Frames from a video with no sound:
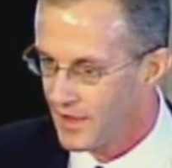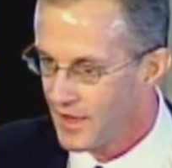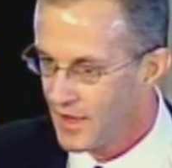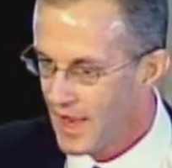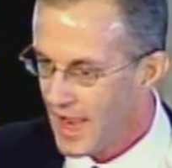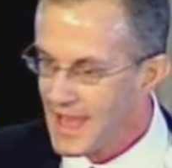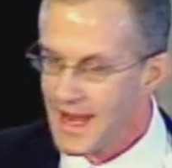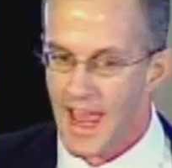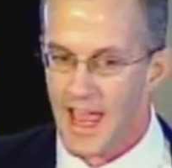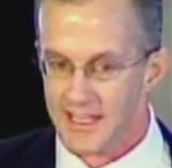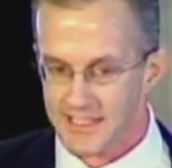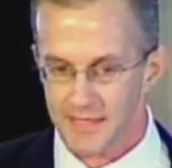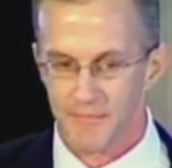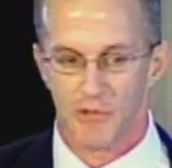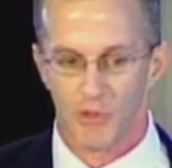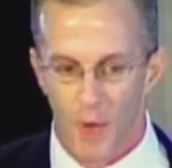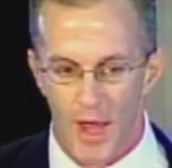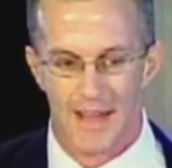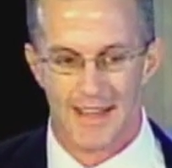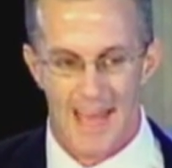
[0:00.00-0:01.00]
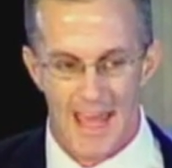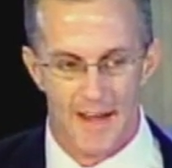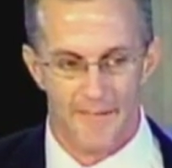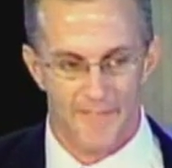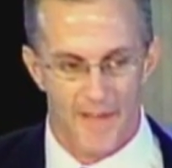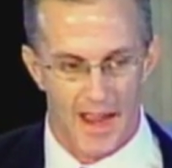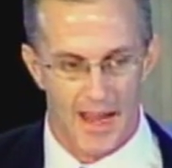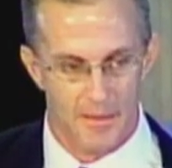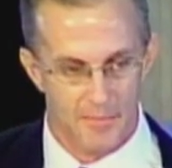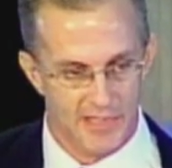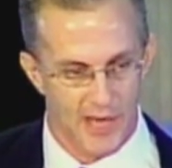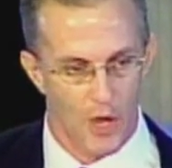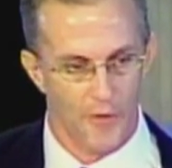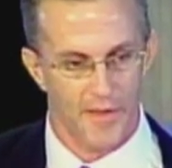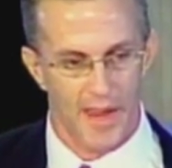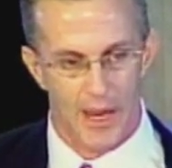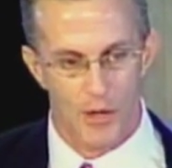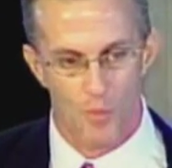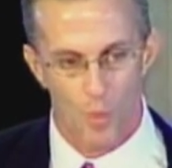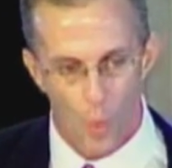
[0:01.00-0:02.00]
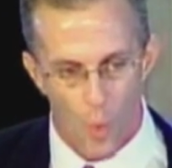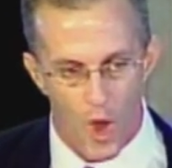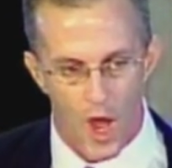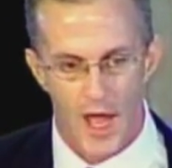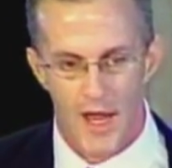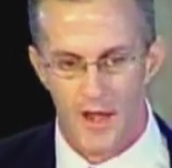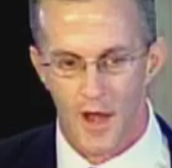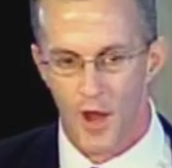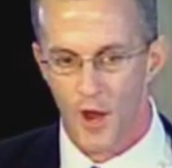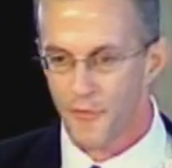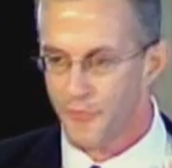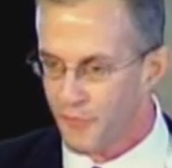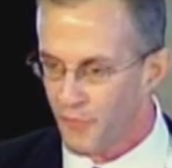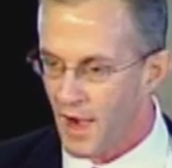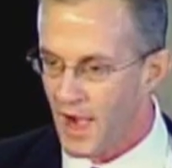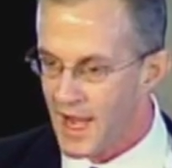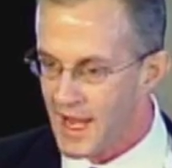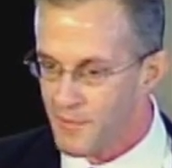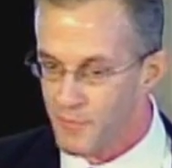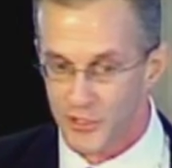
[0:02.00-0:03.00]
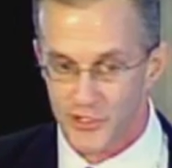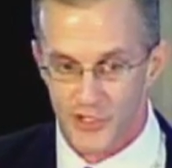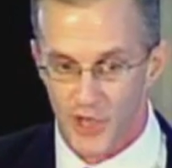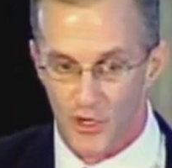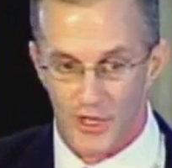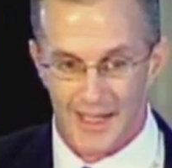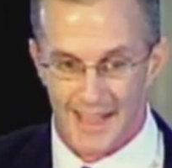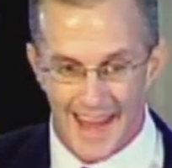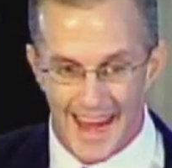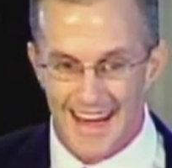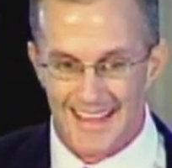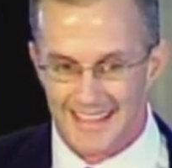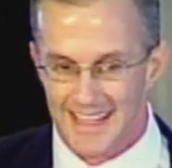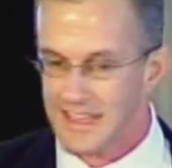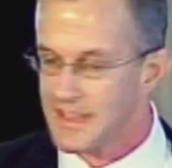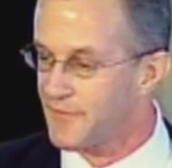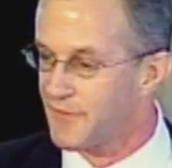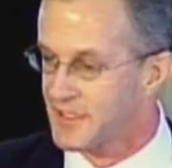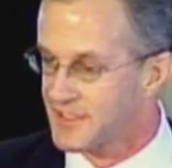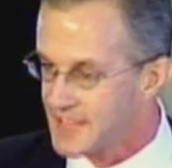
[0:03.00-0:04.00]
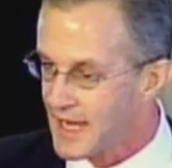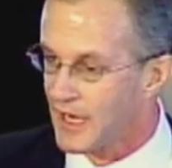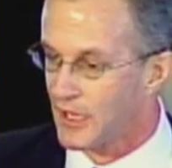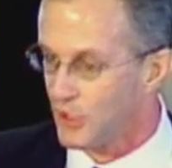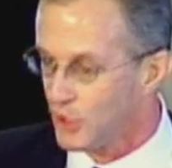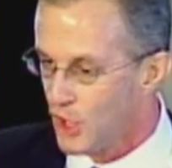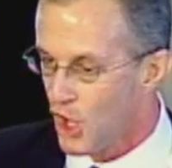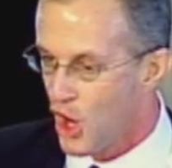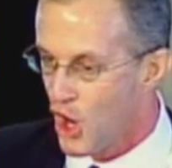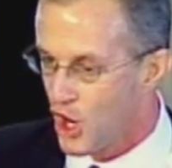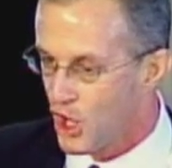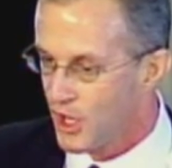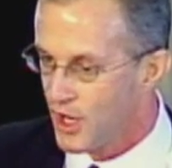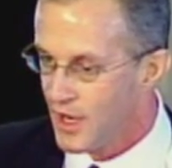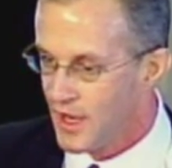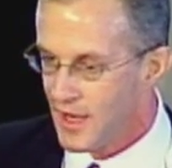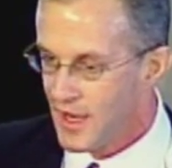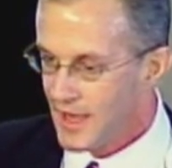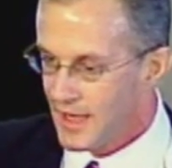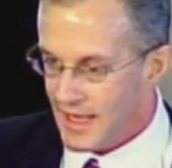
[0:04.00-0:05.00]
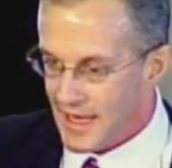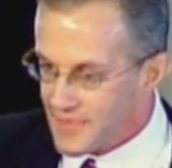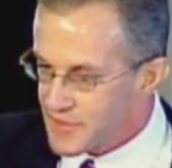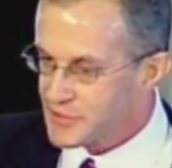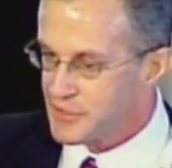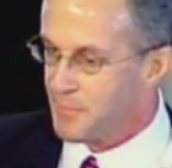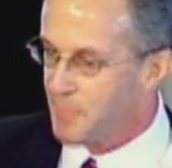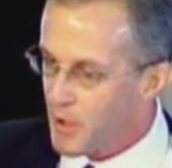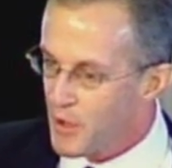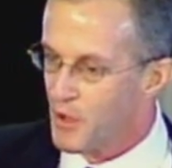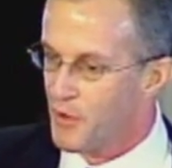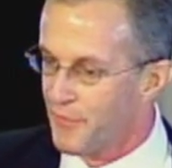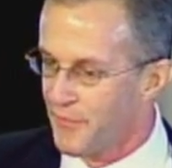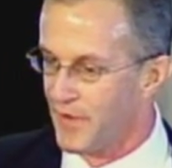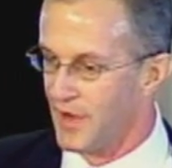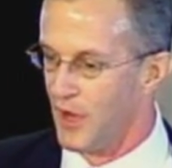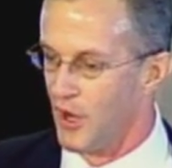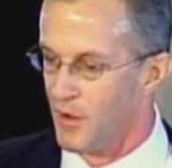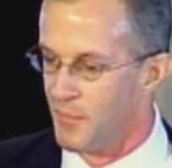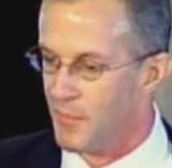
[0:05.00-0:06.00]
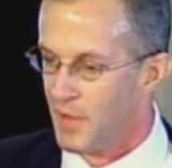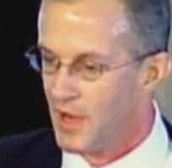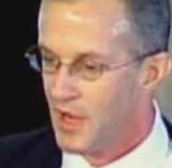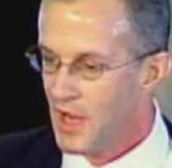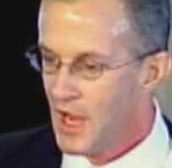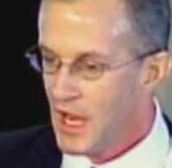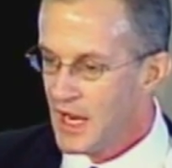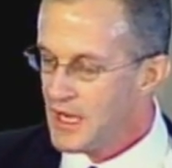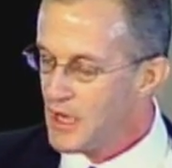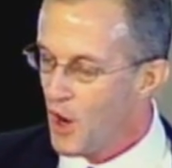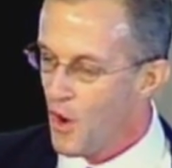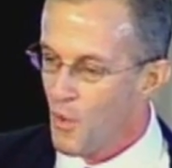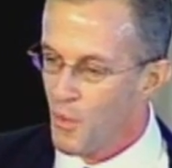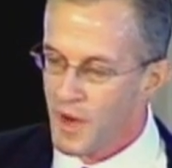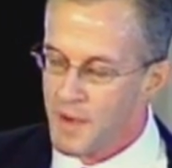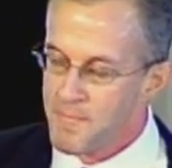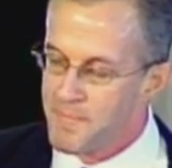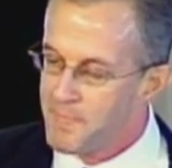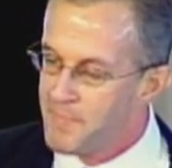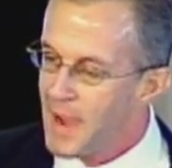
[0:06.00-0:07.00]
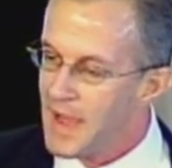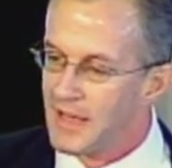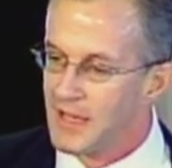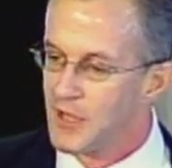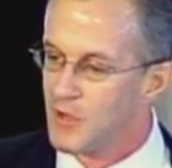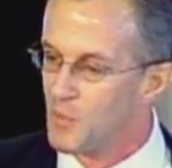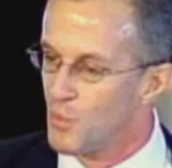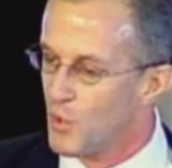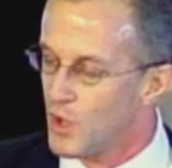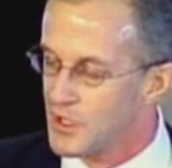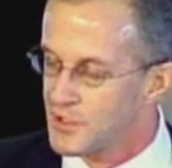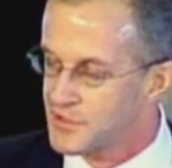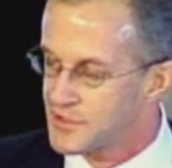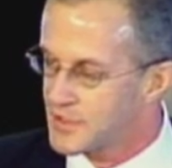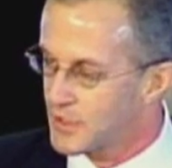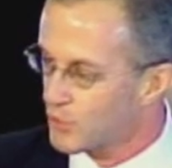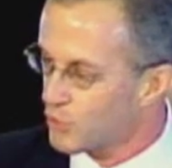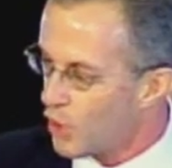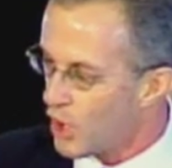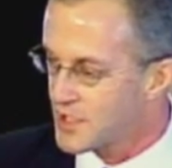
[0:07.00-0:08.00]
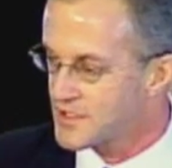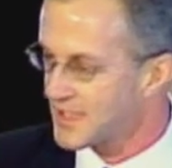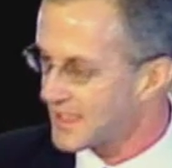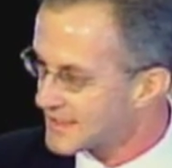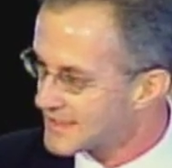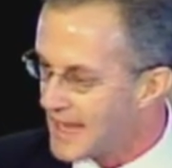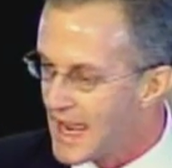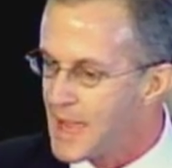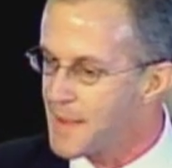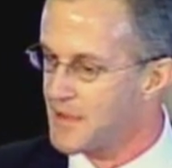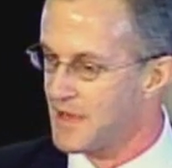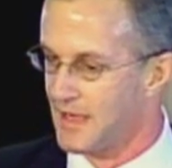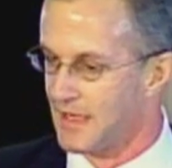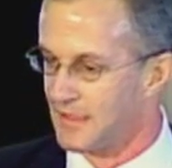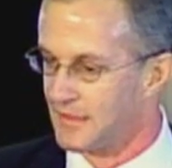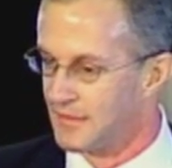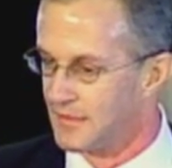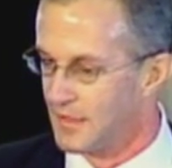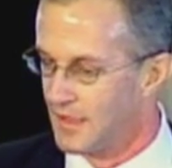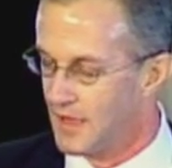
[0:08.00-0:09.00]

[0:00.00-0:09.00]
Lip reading: and asked him to identify himself in one frame, which is only an 1/18 of a second long, in the Zapruder film. You know, when Bellin was cross-examining